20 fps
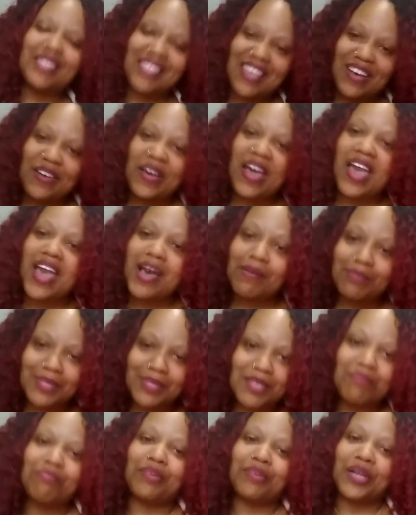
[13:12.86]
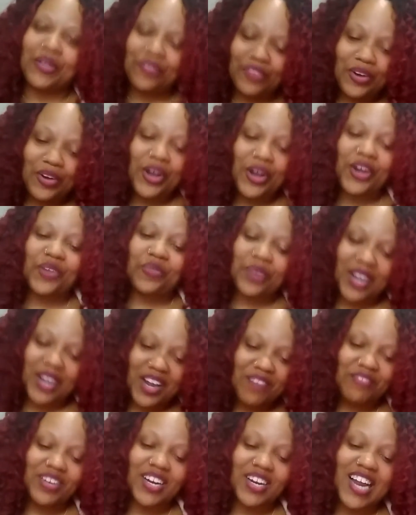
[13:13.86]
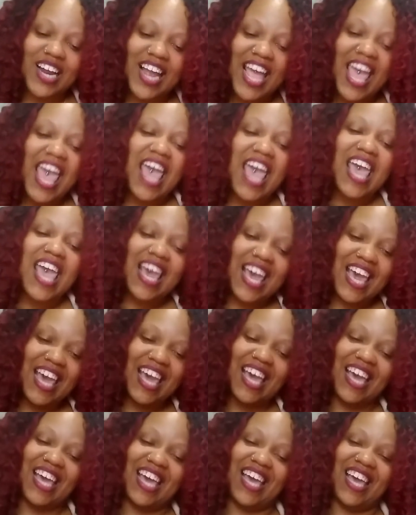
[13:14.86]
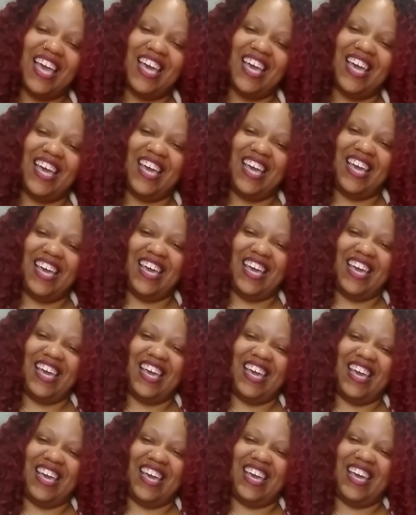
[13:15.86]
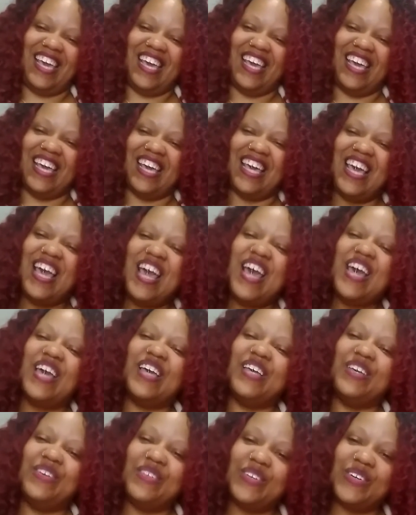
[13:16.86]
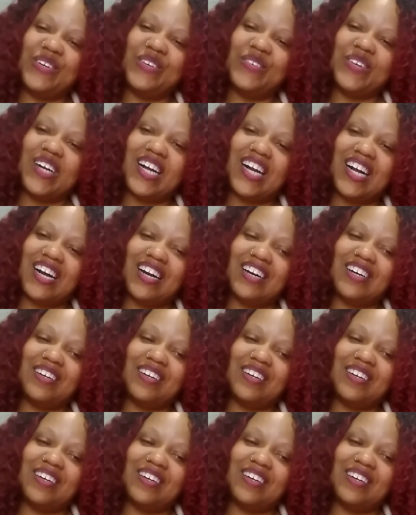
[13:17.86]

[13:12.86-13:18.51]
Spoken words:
Down Hampton Boulevard or whatever, you know where